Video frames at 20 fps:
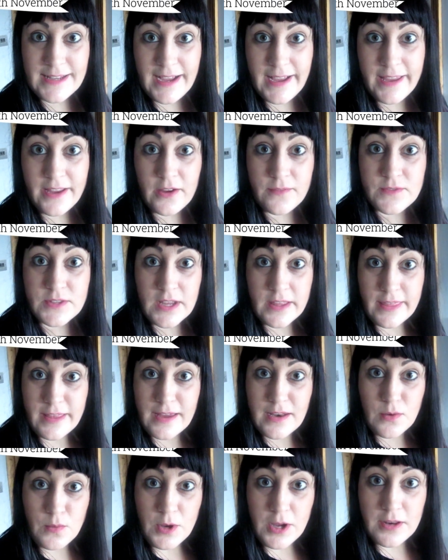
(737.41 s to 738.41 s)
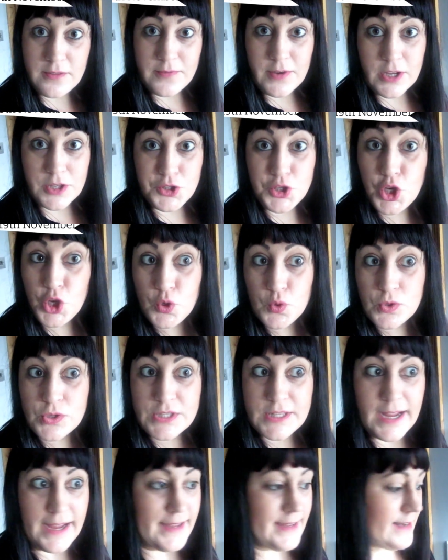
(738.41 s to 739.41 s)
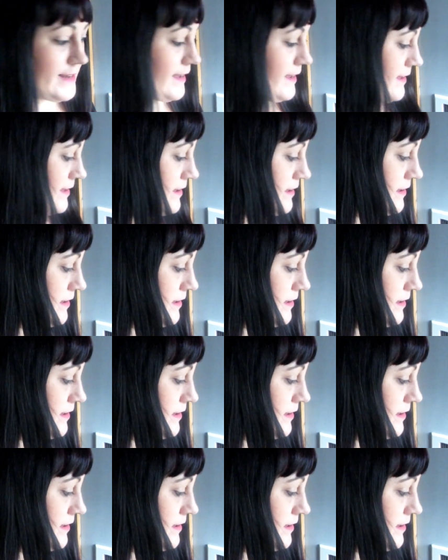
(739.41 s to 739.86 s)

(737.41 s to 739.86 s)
I haven't done that in a while, have I? Tuesday, innit?